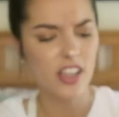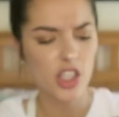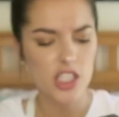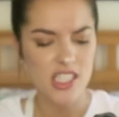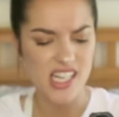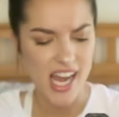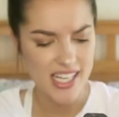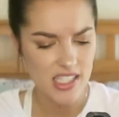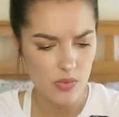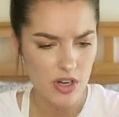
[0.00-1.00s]
it looked
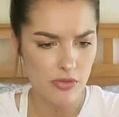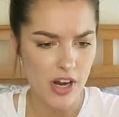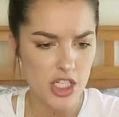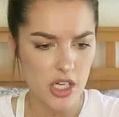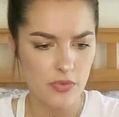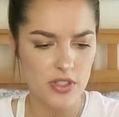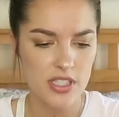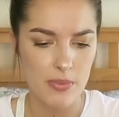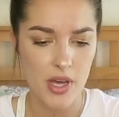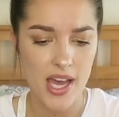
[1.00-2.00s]
nice and refreshing for
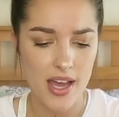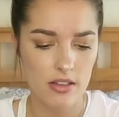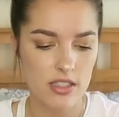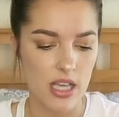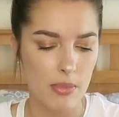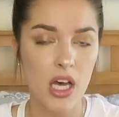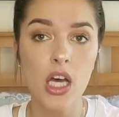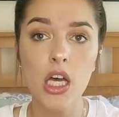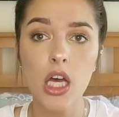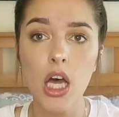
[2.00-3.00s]
summer. Summer?